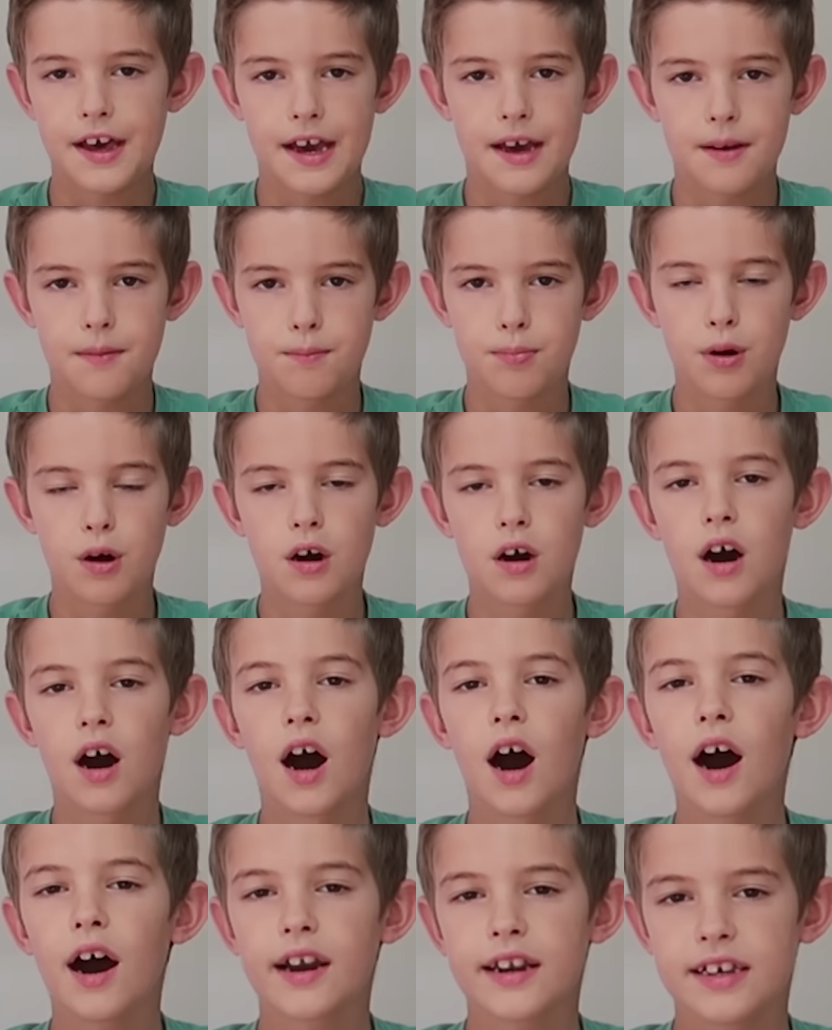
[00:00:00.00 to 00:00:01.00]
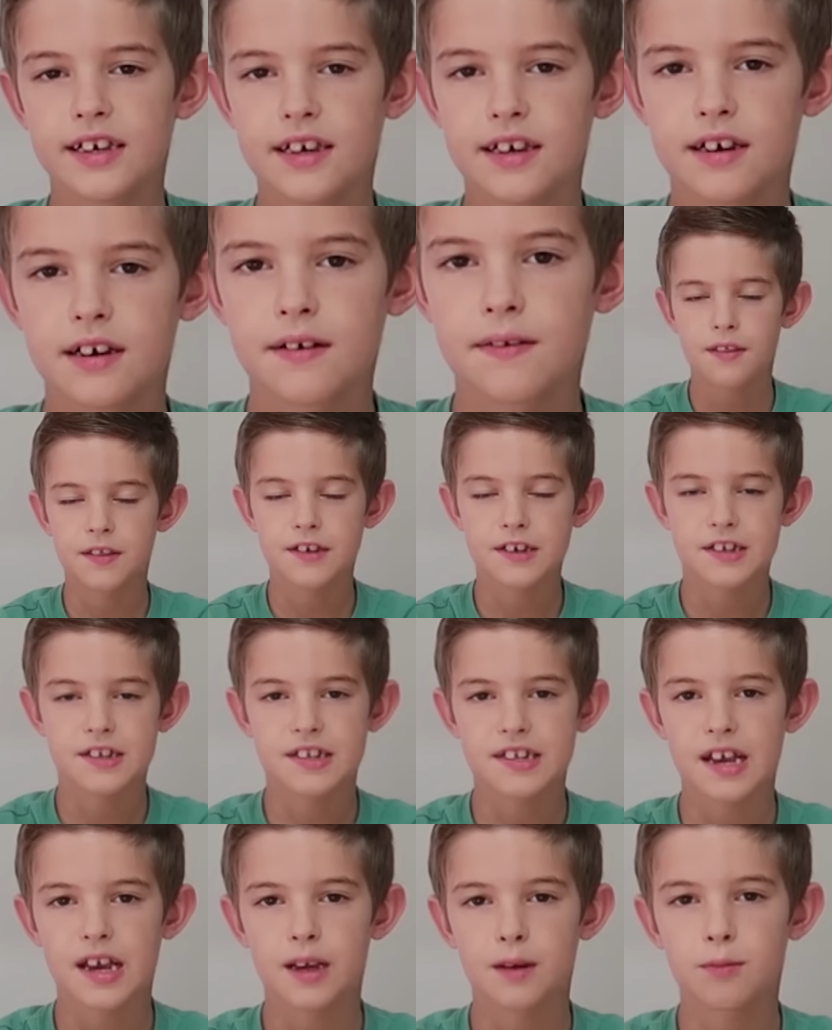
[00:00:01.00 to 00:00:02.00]
then put honey the
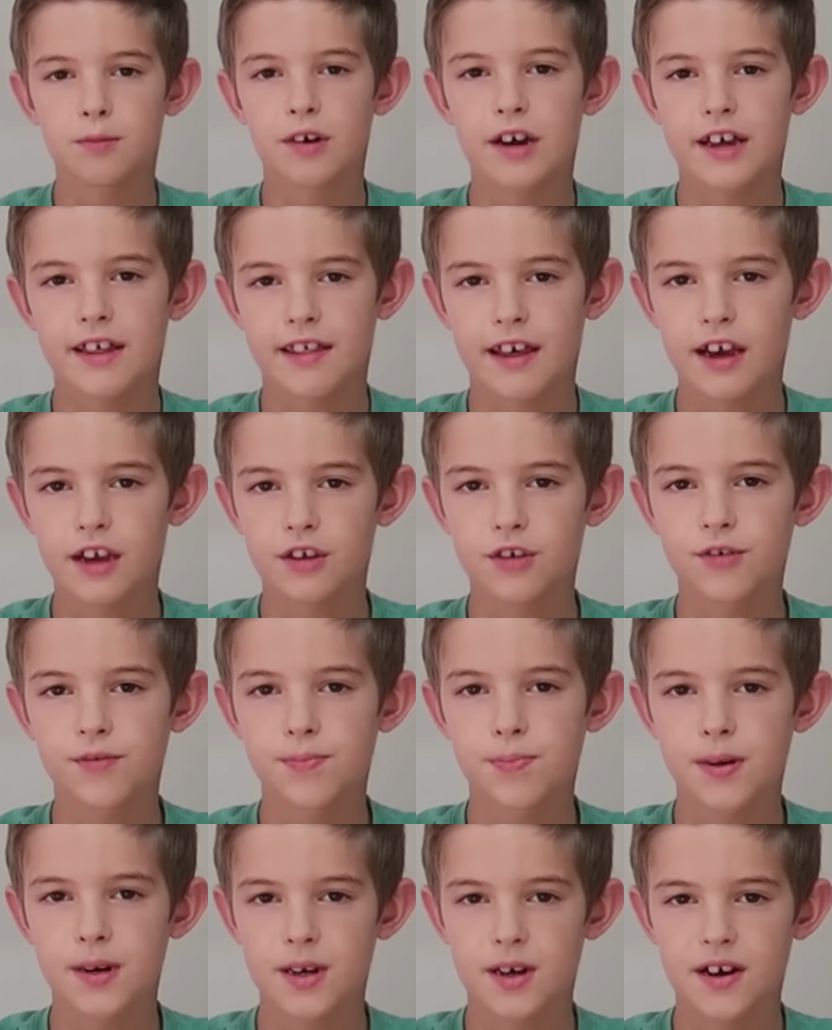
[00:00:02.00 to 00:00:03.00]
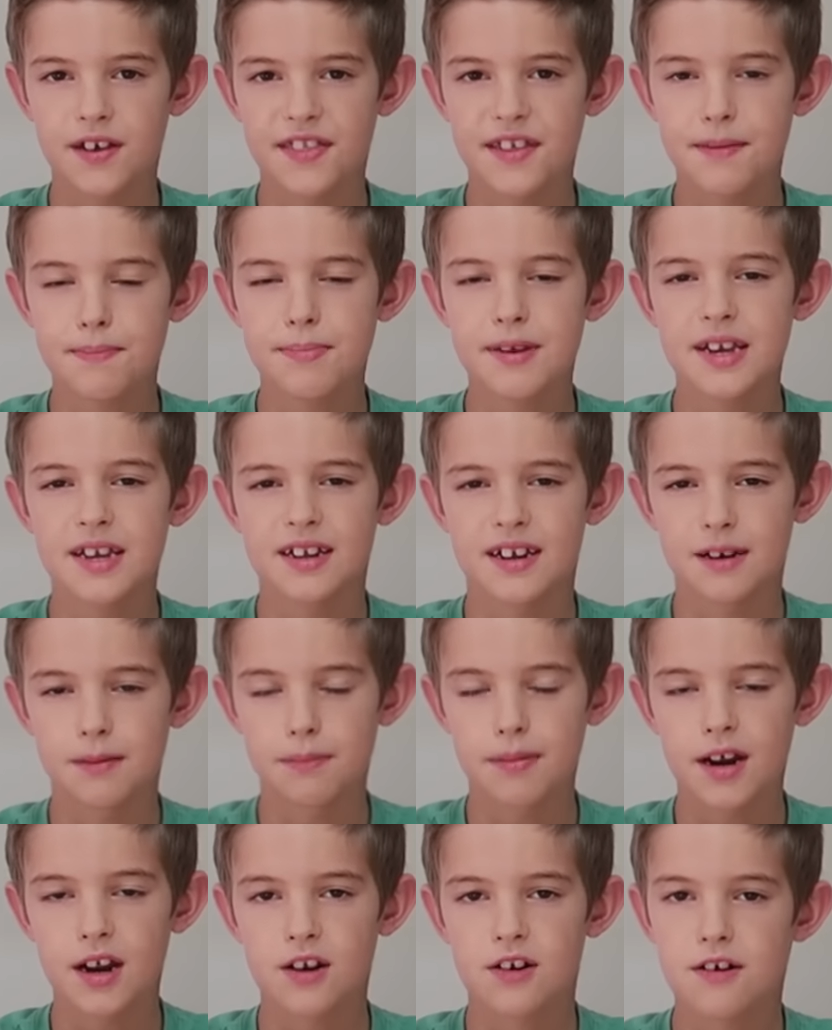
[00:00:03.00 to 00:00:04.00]
same way that you put on the
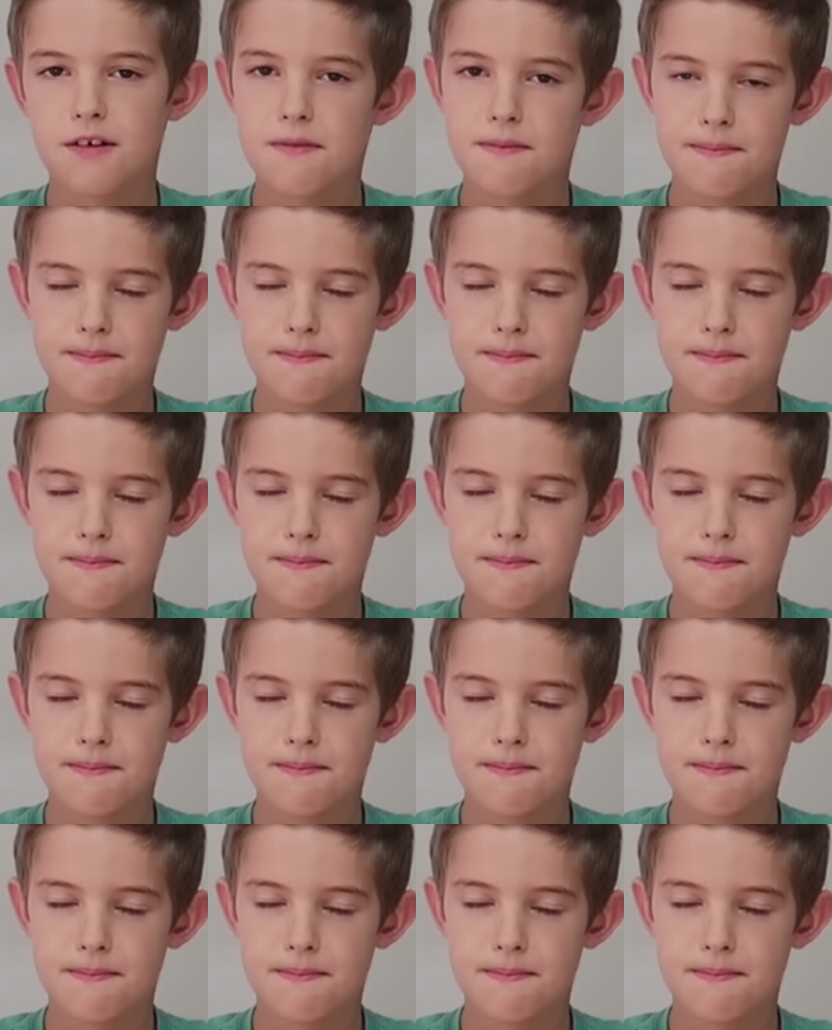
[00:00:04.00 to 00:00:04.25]
peanut butter.